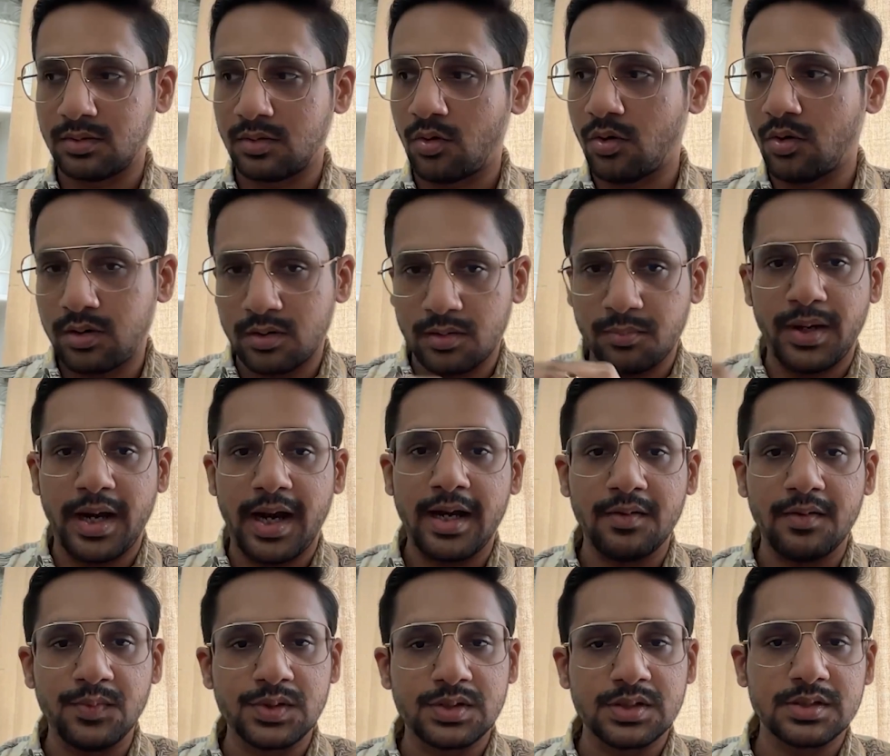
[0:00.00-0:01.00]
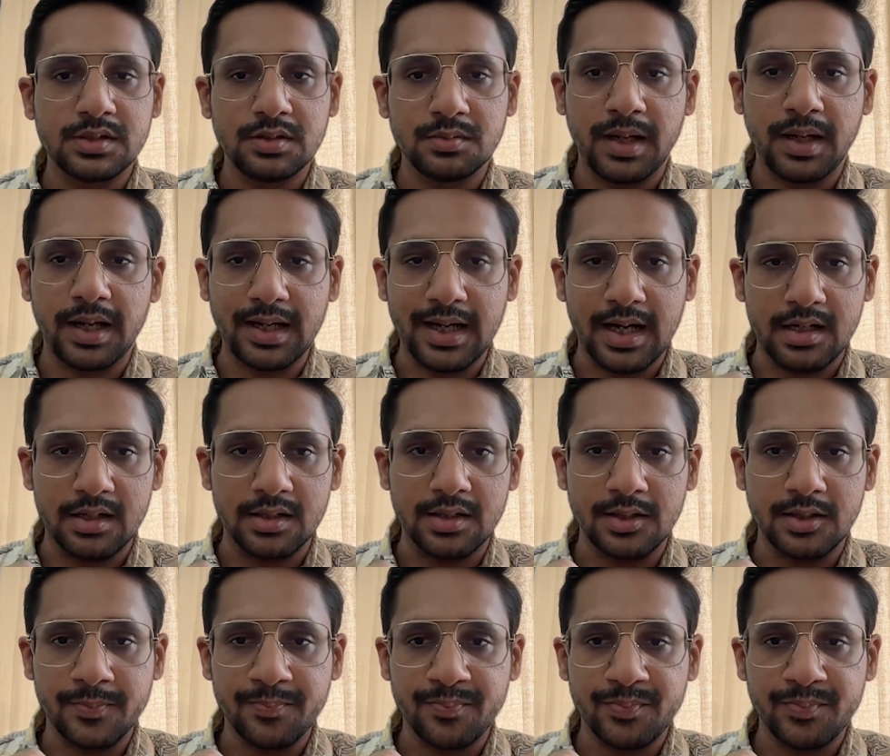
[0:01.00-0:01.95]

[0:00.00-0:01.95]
or a brand which is in my category.